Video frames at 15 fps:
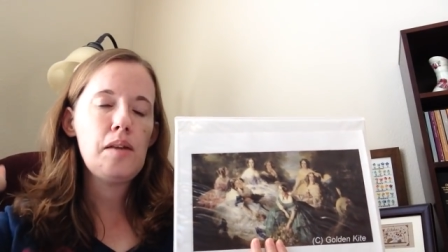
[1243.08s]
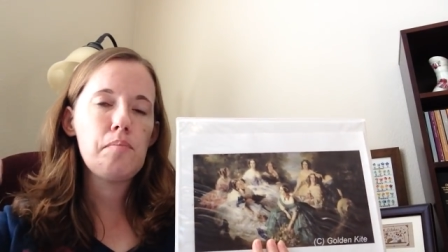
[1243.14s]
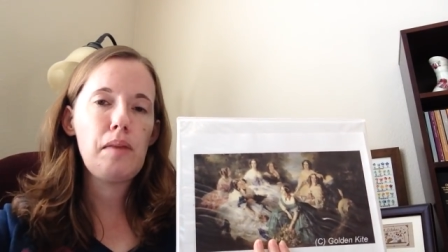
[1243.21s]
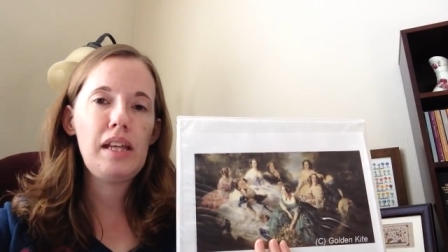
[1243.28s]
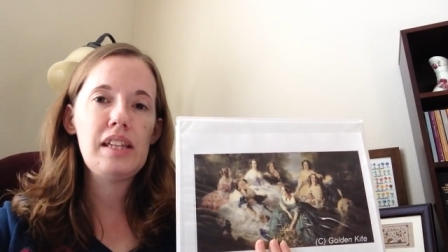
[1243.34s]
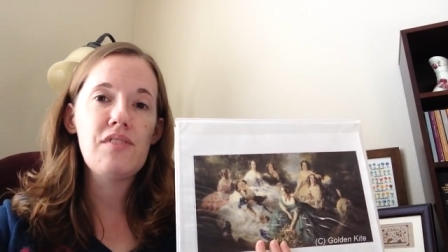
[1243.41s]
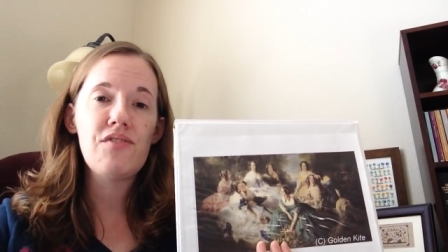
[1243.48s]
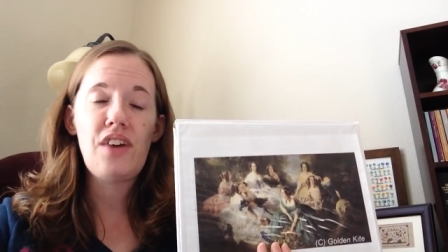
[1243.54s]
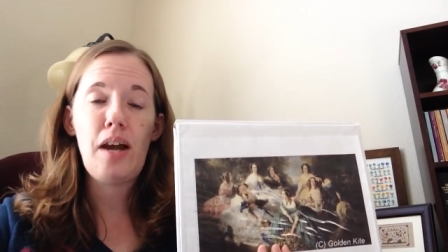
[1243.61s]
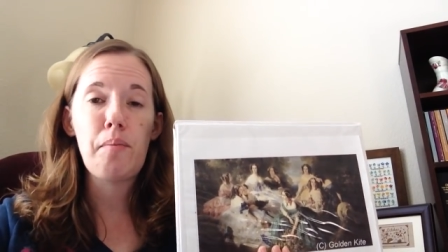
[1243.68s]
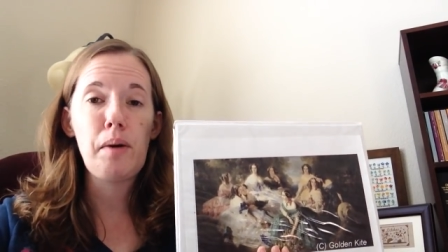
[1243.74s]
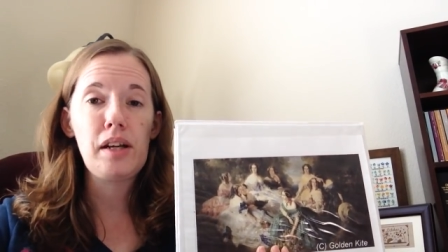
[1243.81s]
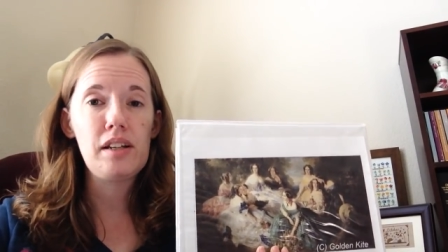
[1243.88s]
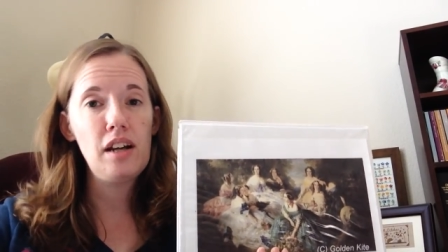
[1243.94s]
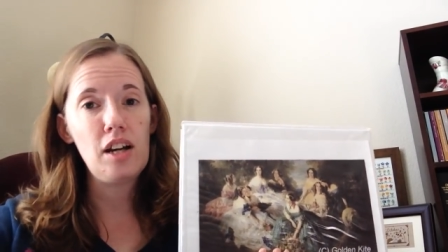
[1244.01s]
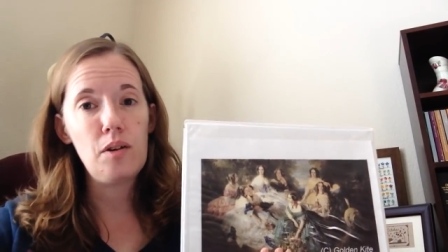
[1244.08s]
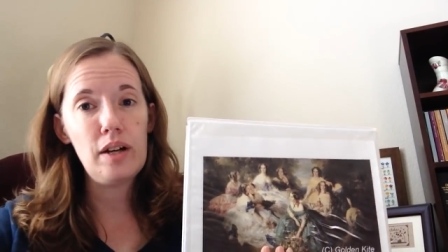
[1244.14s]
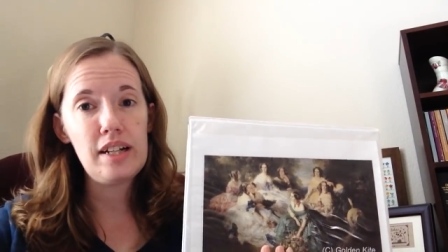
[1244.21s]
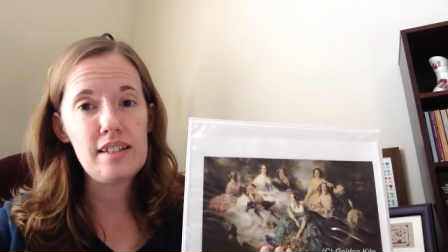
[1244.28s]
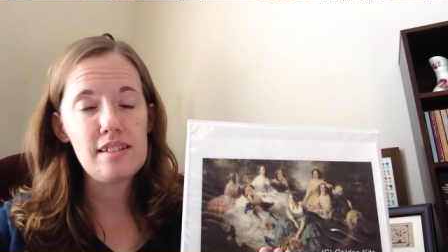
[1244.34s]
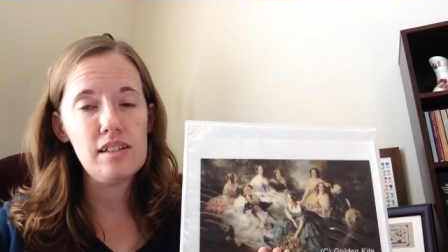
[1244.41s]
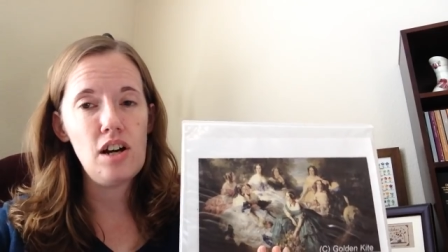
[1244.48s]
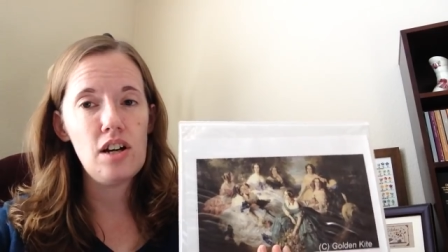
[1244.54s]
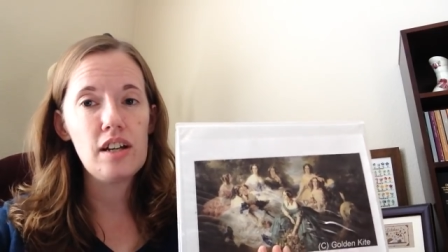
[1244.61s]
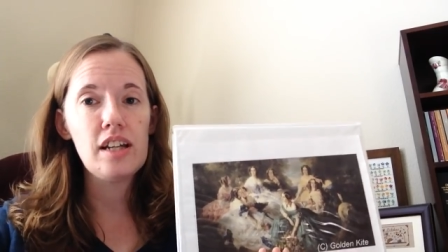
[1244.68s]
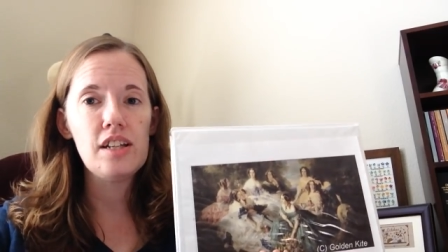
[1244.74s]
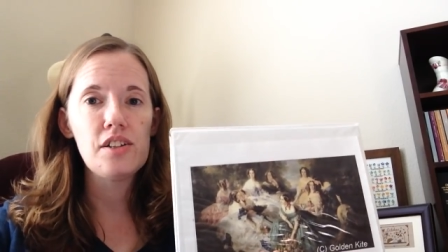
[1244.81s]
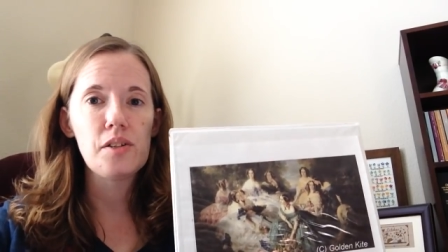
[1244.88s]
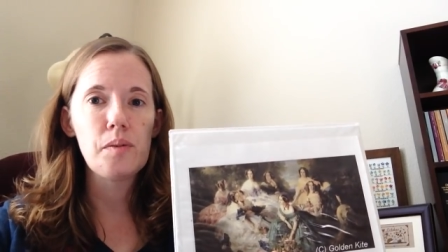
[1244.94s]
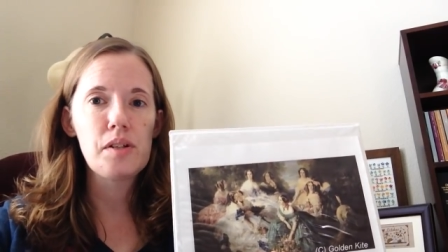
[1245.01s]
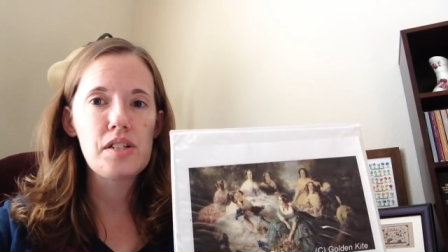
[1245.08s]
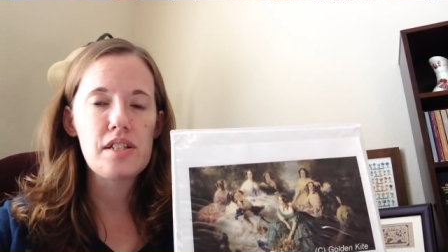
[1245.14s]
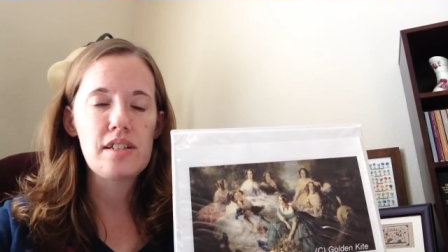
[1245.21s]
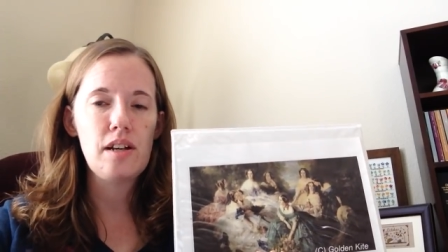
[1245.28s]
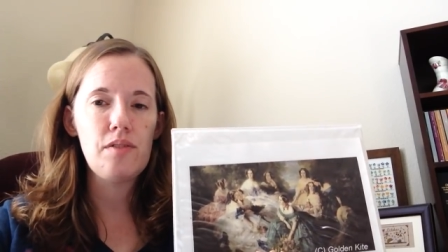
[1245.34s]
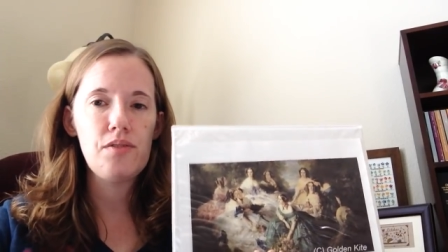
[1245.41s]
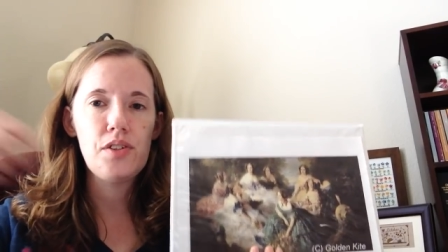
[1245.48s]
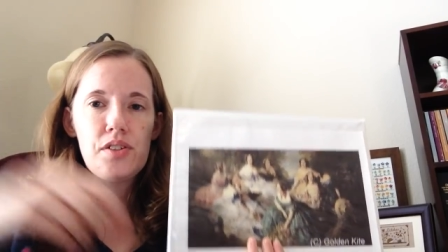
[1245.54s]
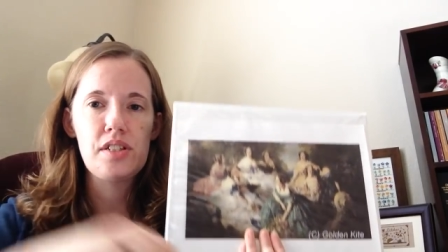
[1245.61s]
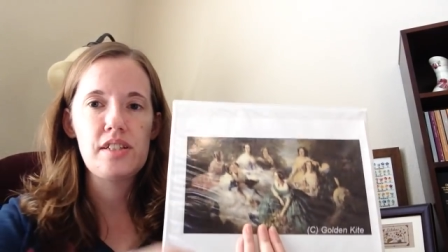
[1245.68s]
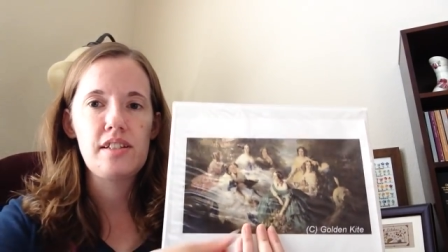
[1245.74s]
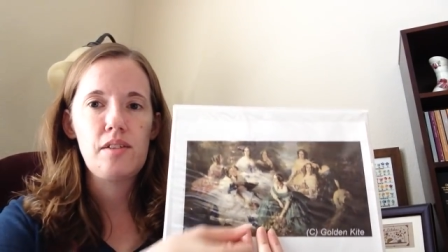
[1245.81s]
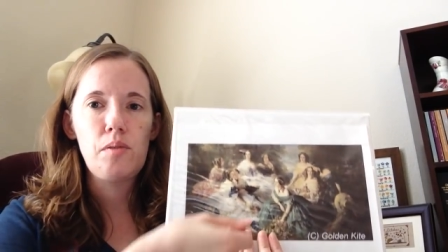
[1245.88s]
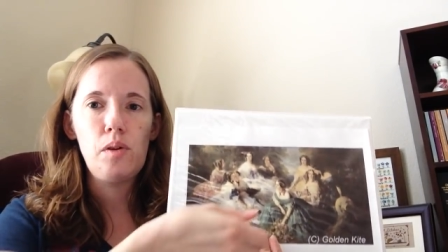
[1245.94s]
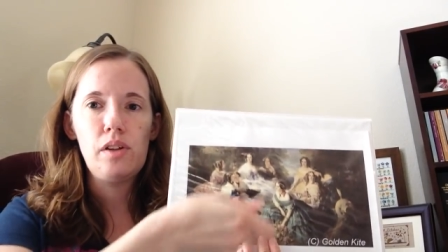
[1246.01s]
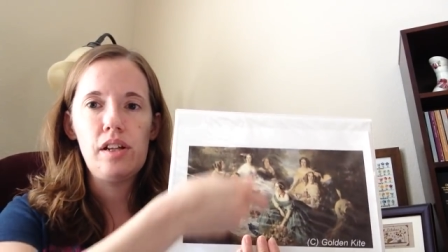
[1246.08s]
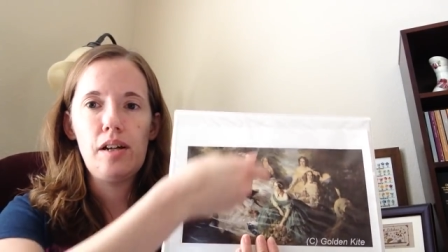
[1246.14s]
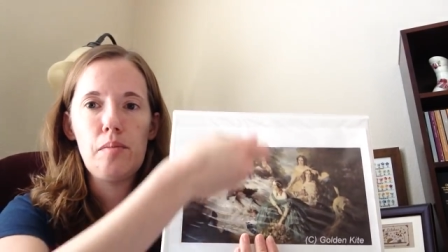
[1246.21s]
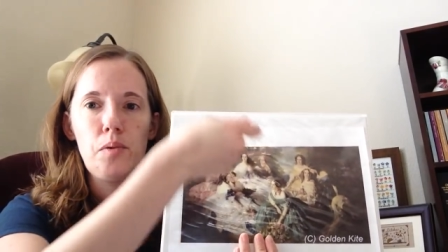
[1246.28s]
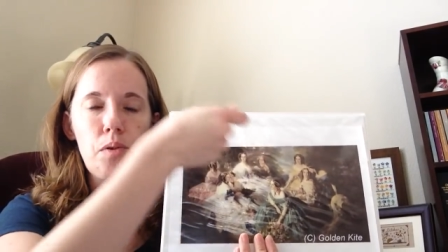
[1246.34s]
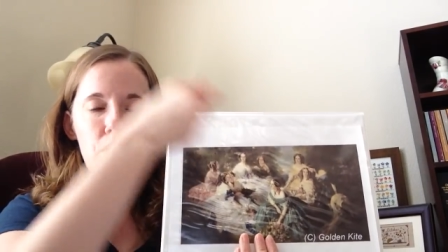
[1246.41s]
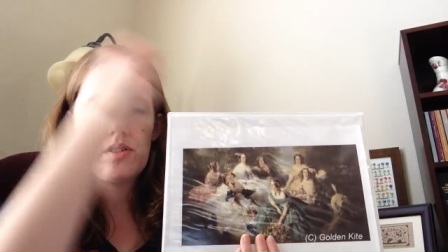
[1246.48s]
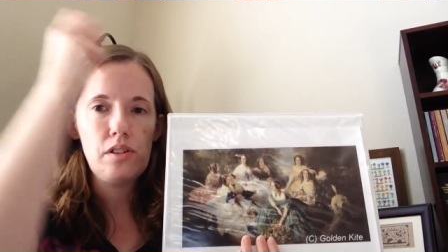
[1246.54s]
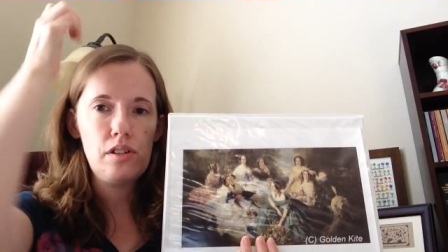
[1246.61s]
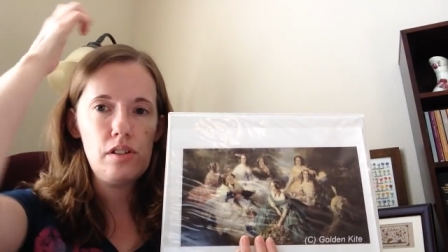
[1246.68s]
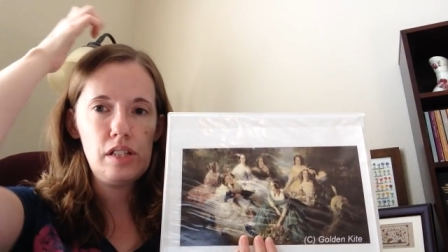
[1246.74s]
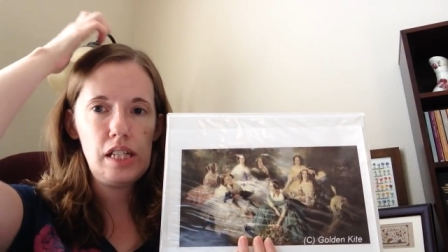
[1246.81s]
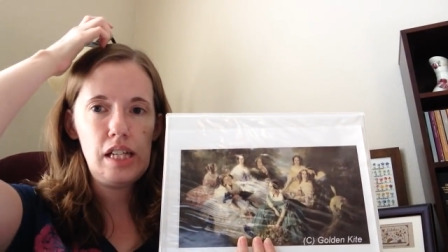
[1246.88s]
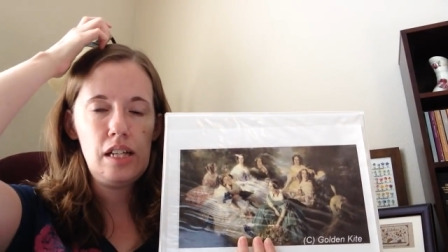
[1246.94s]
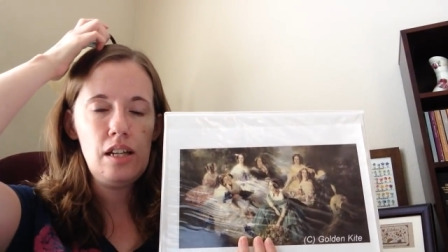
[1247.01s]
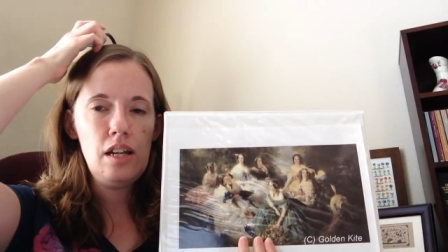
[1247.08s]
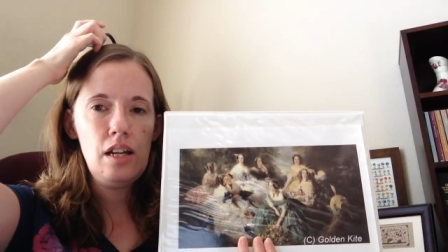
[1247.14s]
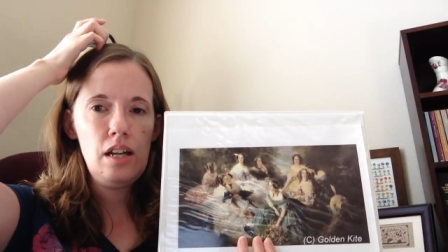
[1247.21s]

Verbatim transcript: made the fabric not quite as long either, which is helpful since I roll it up horizontally.